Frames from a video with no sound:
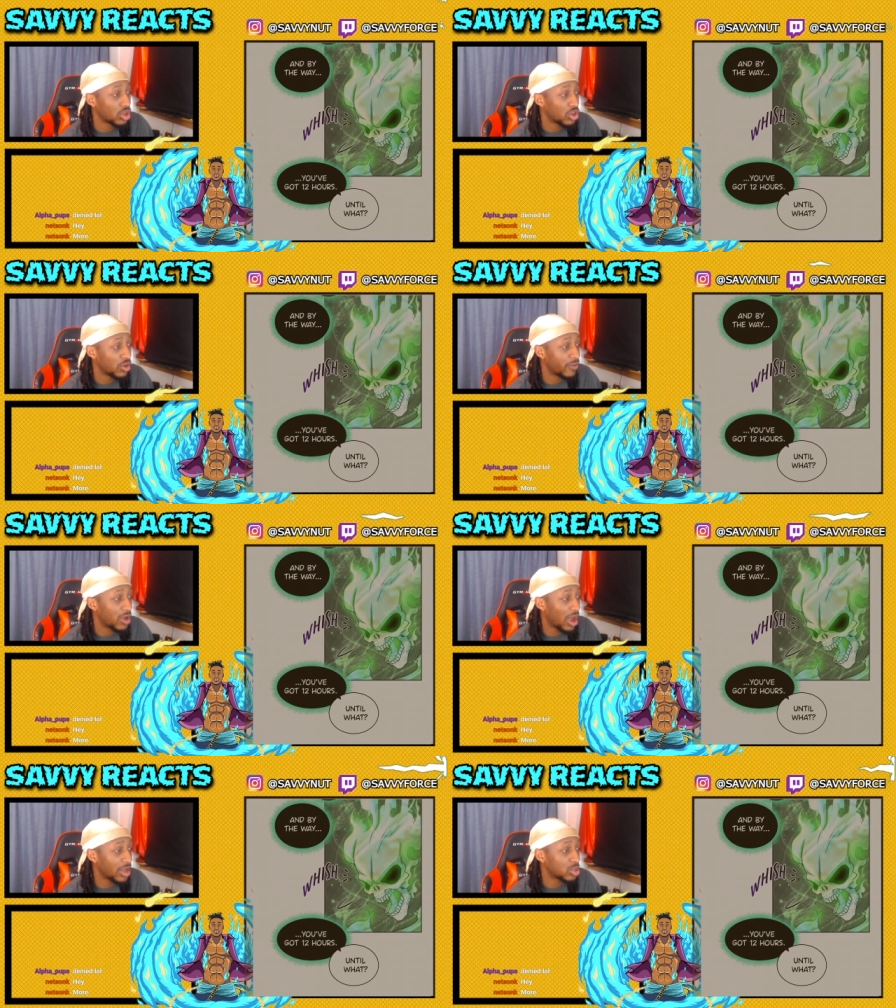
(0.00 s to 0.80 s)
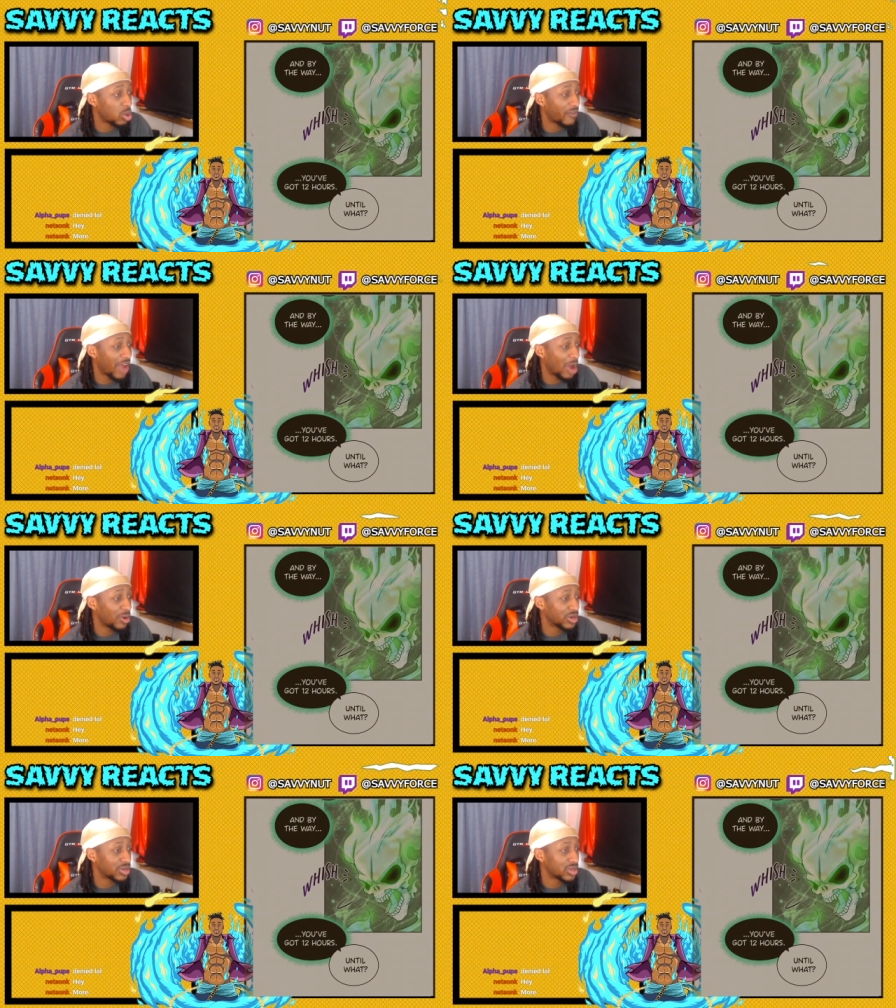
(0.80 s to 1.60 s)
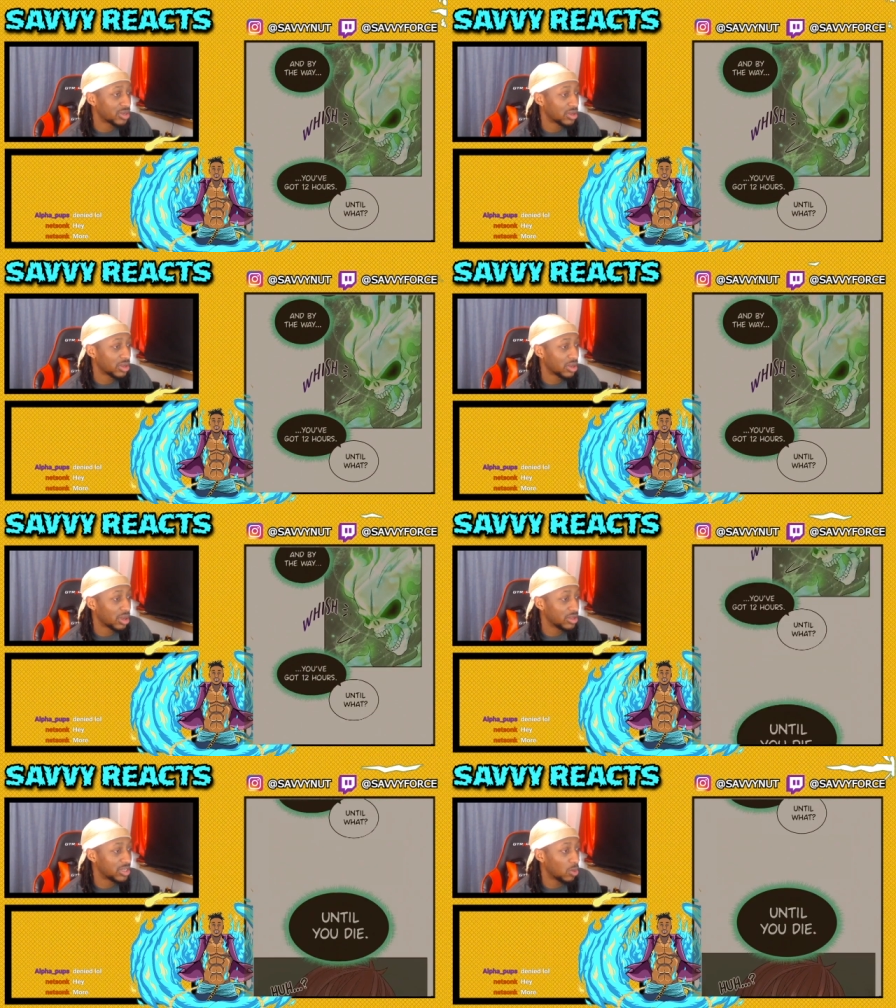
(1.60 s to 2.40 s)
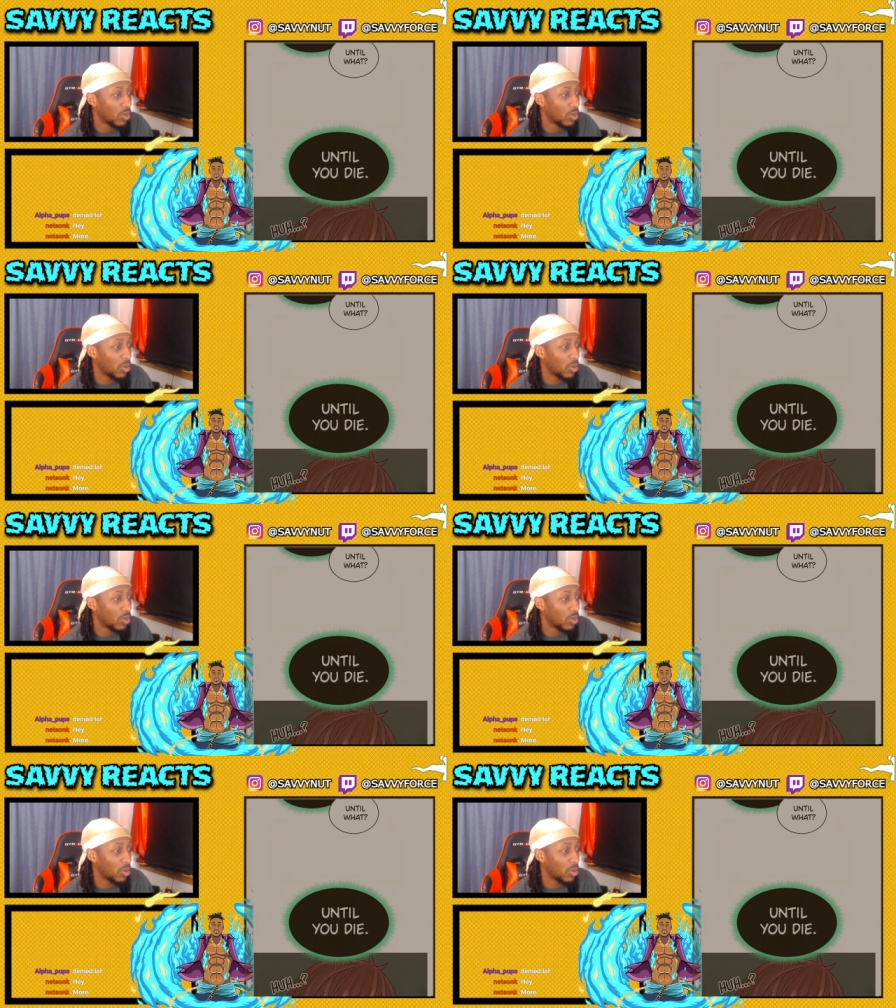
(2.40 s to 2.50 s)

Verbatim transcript: you've got twelve hours. Until